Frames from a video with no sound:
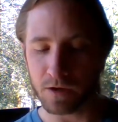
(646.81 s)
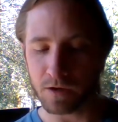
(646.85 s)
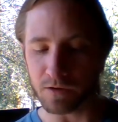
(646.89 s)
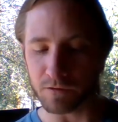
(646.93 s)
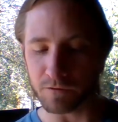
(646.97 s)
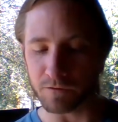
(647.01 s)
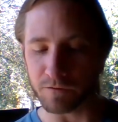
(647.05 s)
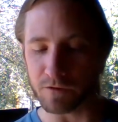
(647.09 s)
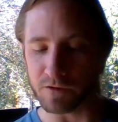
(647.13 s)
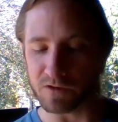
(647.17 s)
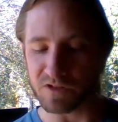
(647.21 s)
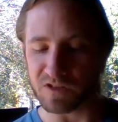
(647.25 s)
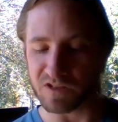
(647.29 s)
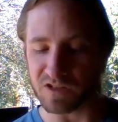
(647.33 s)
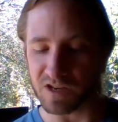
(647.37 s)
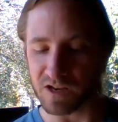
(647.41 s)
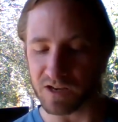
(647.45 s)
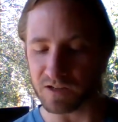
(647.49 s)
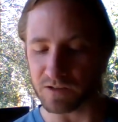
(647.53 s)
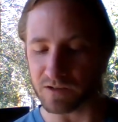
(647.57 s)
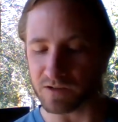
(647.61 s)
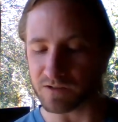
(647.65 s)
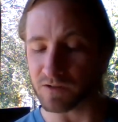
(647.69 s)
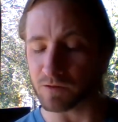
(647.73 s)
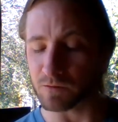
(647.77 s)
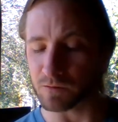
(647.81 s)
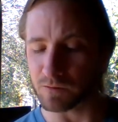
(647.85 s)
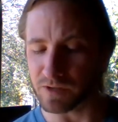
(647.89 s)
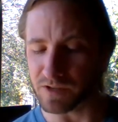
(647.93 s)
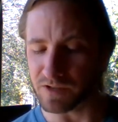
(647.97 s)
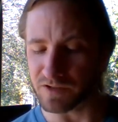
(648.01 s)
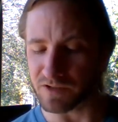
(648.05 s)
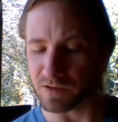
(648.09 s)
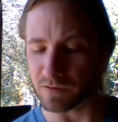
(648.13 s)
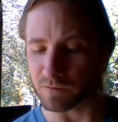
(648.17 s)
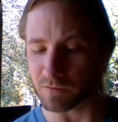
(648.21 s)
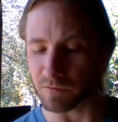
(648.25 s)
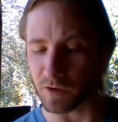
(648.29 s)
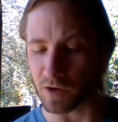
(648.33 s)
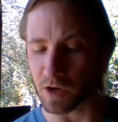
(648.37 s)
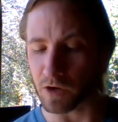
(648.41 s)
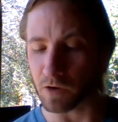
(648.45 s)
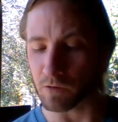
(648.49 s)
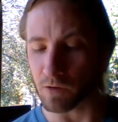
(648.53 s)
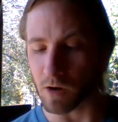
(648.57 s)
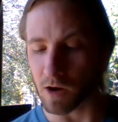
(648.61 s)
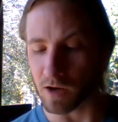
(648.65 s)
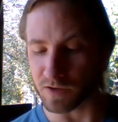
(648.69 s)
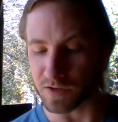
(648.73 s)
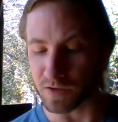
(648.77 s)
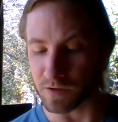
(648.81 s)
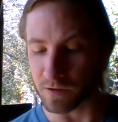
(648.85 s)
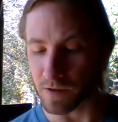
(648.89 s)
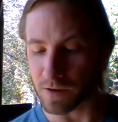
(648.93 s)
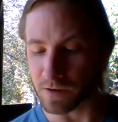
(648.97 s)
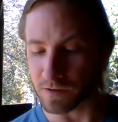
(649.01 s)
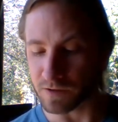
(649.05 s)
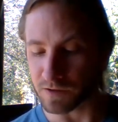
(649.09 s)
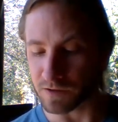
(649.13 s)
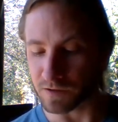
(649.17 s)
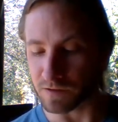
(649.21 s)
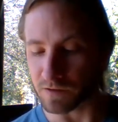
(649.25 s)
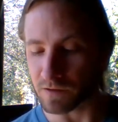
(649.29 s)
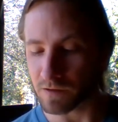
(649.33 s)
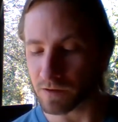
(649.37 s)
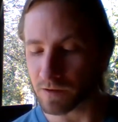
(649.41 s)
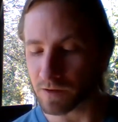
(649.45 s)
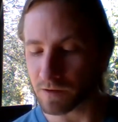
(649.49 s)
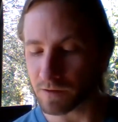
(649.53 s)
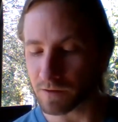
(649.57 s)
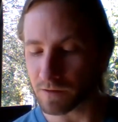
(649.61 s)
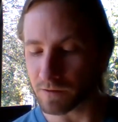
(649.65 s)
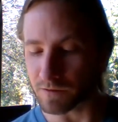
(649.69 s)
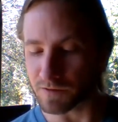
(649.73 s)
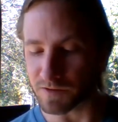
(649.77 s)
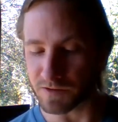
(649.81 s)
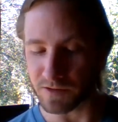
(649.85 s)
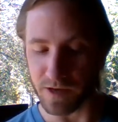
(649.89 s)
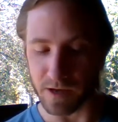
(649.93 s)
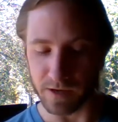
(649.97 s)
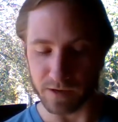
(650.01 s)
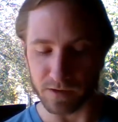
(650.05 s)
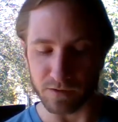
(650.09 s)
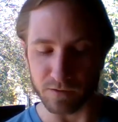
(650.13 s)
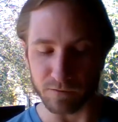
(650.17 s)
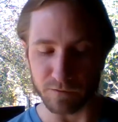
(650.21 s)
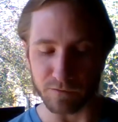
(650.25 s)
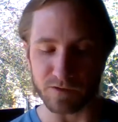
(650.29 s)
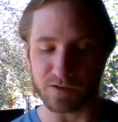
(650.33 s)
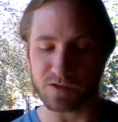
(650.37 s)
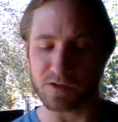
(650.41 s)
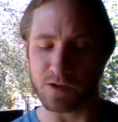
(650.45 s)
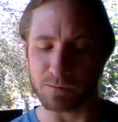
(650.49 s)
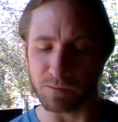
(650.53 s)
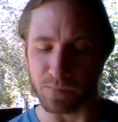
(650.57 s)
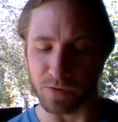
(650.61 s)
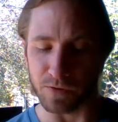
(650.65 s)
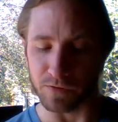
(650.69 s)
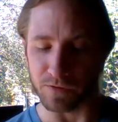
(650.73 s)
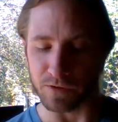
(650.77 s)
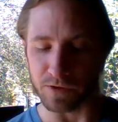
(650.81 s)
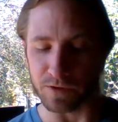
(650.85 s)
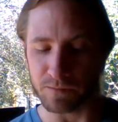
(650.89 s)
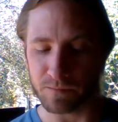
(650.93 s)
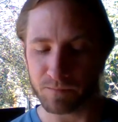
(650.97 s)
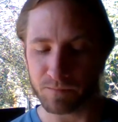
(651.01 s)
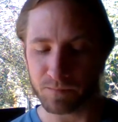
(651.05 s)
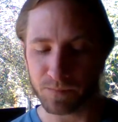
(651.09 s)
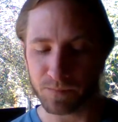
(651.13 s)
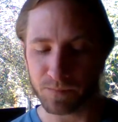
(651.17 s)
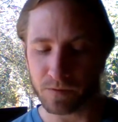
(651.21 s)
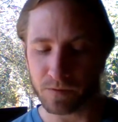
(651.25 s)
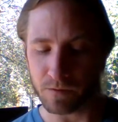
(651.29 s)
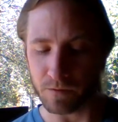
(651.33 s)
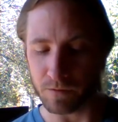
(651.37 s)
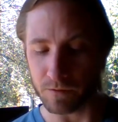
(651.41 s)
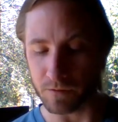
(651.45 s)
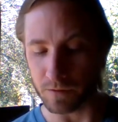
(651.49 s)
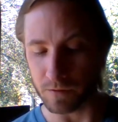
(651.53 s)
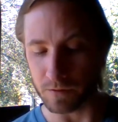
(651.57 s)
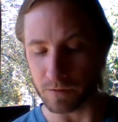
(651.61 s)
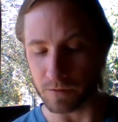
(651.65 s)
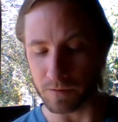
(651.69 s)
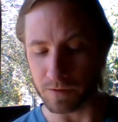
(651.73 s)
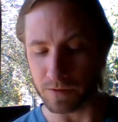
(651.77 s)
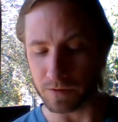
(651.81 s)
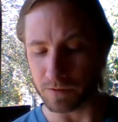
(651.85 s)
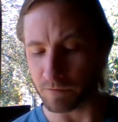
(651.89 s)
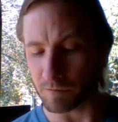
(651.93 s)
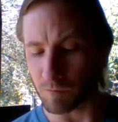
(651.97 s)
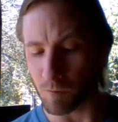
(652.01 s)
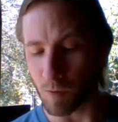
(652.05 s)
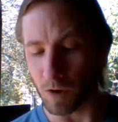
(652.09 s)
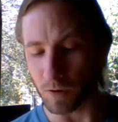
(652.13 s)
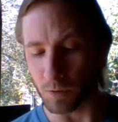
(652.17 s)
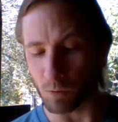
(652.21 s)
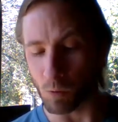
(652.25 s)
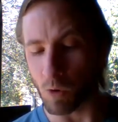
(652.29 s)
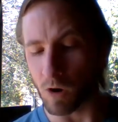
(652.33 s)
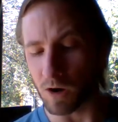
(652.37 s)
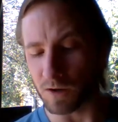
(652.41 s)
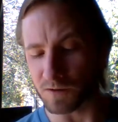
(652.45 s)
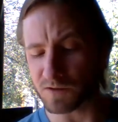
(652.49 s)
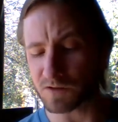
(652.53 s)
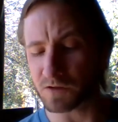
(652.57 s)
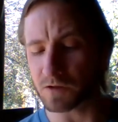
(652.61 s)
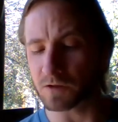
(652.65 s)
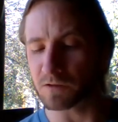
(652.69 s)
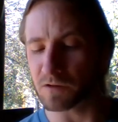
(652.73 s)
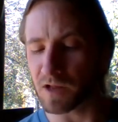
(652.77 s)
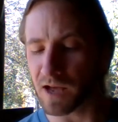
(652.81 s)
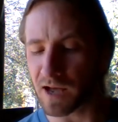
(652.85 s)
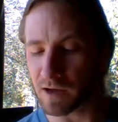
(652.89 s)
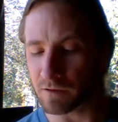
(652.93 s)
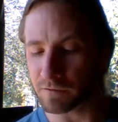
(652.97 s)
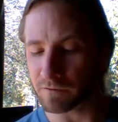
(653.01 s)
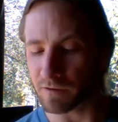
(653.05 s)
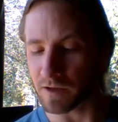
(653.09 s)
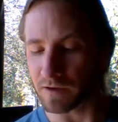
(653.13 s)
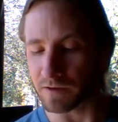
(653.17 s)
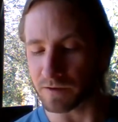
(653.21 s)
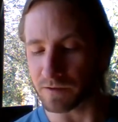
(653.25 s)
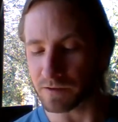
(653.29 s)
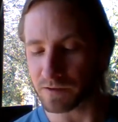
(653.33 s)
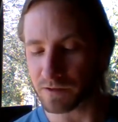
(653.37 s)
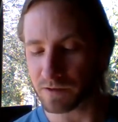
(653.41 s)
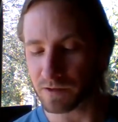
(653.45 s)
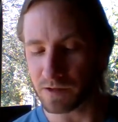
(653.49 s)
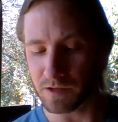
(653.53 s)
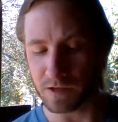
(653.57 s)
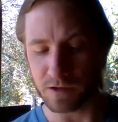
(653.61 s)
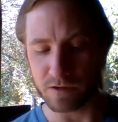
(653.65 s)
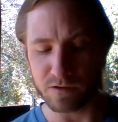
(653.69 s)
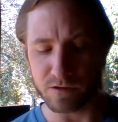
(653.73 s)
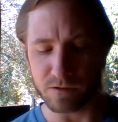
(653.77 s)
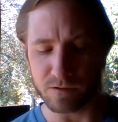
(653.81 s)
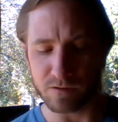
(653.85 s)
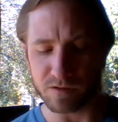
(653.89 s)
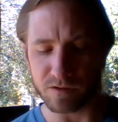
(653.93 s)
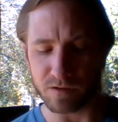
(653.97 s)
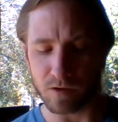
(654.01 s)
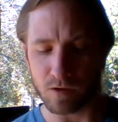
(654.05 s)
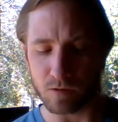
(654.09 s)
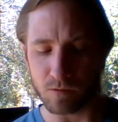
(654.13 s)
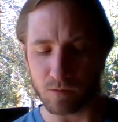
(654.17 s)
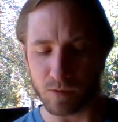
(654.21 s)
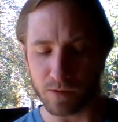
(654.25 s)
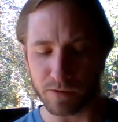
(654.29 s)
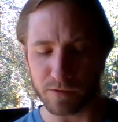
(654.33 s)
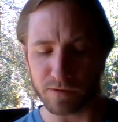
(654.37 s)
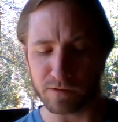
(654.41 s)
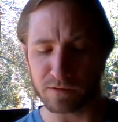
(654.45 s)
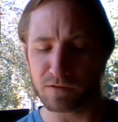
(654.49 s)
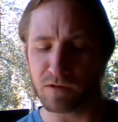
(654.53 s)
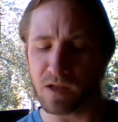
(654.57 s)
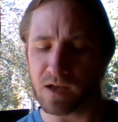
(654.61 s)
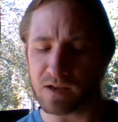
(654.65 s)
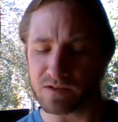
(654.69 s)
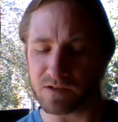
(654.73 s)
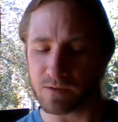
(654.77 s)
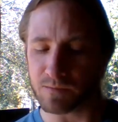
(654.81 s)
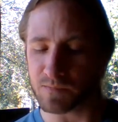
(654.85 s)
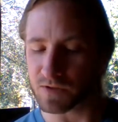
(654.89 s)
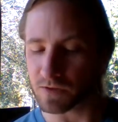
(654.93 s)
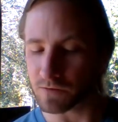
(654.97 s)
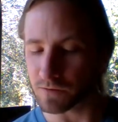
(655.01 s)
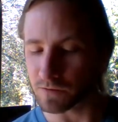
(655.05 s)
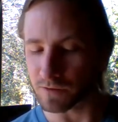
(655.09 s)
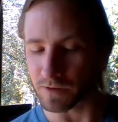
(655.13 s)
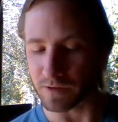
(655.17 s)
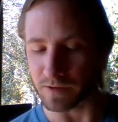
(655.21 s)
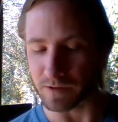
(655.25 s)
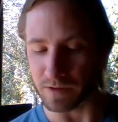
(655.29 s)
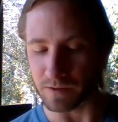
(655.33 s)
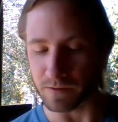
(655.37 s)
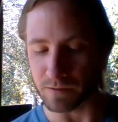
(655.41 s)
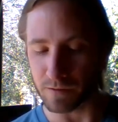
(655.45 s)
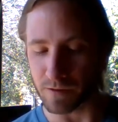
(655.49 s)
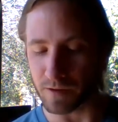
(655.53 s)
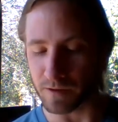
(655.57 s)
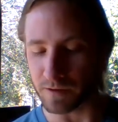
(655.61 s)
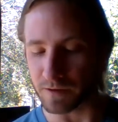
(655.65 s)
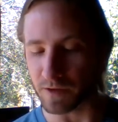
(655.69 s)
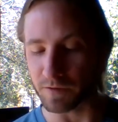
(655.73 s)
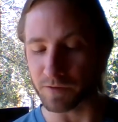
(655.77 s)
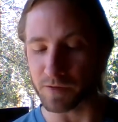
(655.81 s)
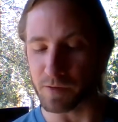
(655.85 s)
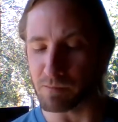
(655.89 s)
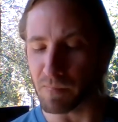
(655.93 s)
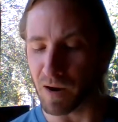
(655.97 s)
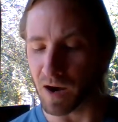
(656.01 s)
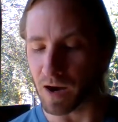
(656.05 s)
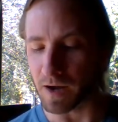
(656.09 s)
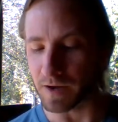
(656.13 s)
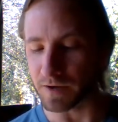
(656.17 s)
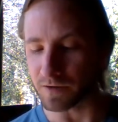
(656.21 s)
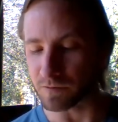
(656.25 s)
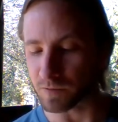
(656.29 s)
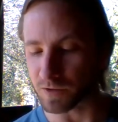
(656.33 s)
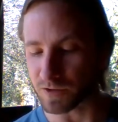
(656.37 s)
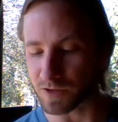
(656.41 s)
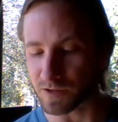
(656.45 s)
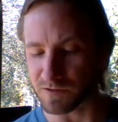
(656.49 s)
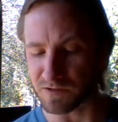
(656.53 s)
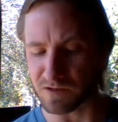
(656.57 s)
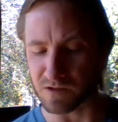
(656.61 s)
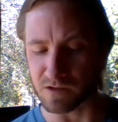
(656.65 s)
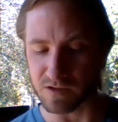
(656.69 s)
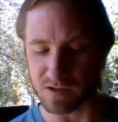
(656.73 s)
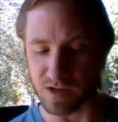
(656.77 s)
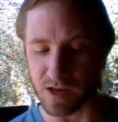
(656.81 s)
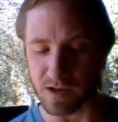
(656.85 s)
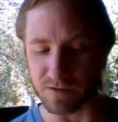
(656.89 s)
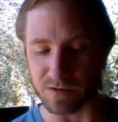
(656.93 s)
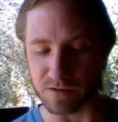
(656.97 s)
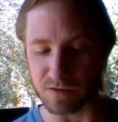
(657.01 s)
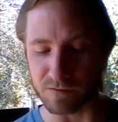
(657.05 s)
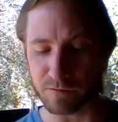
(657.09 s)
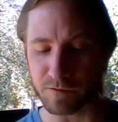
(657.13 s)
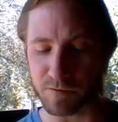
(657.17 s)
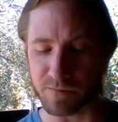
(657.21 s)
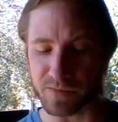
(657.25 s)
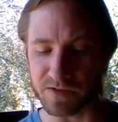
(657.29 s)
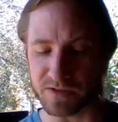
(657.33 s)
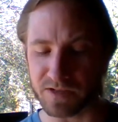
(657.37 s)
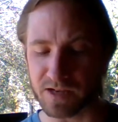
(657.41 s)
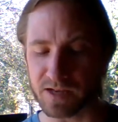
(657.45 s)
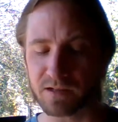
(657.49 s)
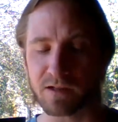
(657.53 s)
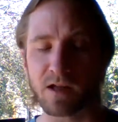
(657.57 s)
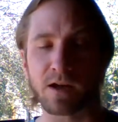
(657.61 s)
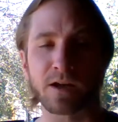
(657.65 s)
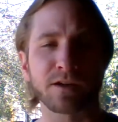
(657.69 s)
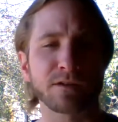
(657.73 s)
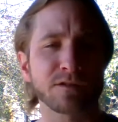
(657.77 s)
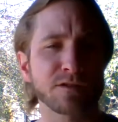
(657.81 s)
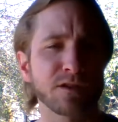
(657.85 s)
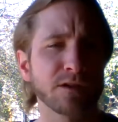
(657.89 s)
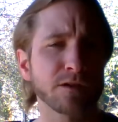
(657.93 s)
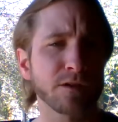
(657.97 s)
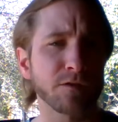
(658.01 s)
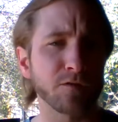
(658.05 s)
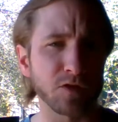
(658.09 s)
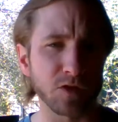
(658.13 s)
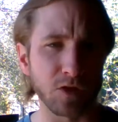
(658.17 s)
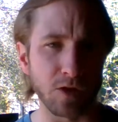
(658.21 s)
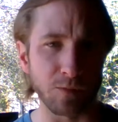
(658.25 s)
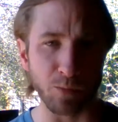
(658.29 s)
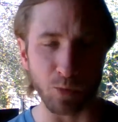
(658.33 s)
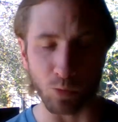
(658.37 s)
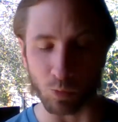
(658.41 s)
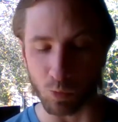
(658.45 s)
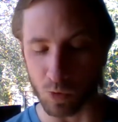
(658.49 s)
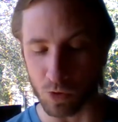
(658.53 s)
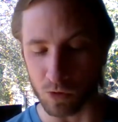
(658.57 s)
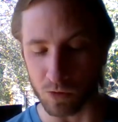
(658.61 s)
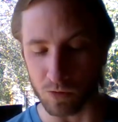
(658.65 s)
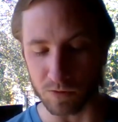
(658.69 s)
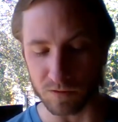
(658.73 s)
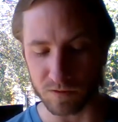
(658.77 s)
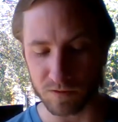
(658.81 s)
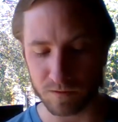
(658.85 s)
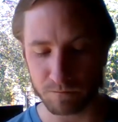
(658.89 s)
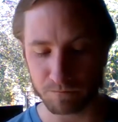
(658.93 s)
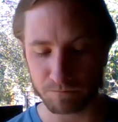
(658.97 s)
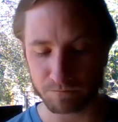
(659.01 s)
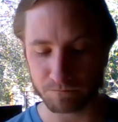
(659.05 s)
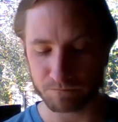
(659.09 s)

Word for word: The first state is a reason for congratulation, the second for sympathy, though if one wants to laugh at it, he can do so with less absurdity than at the mind which has descended from the daylight of the upper world.